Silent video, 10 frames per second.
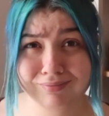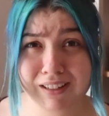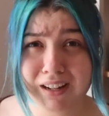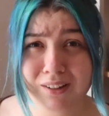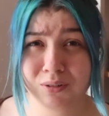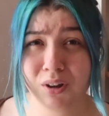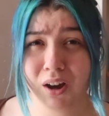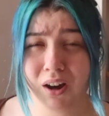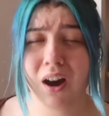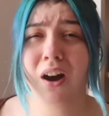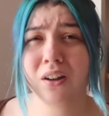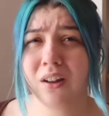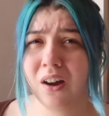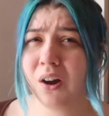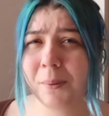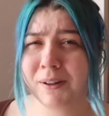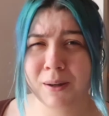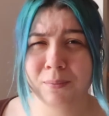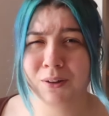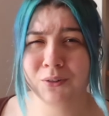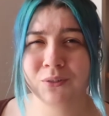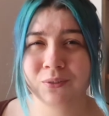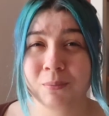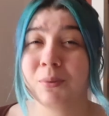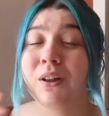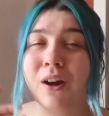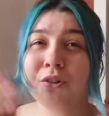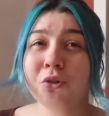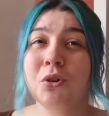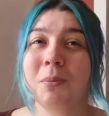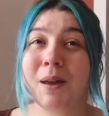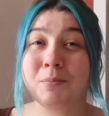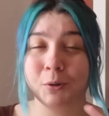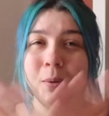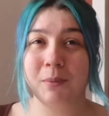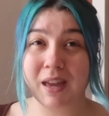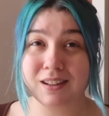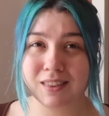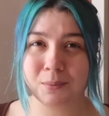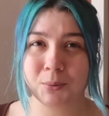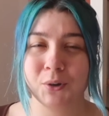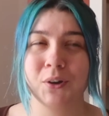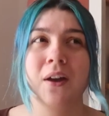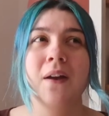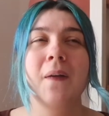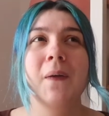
you know, I'll comment down below or something, but like, I'll talk about it more when we get to that book.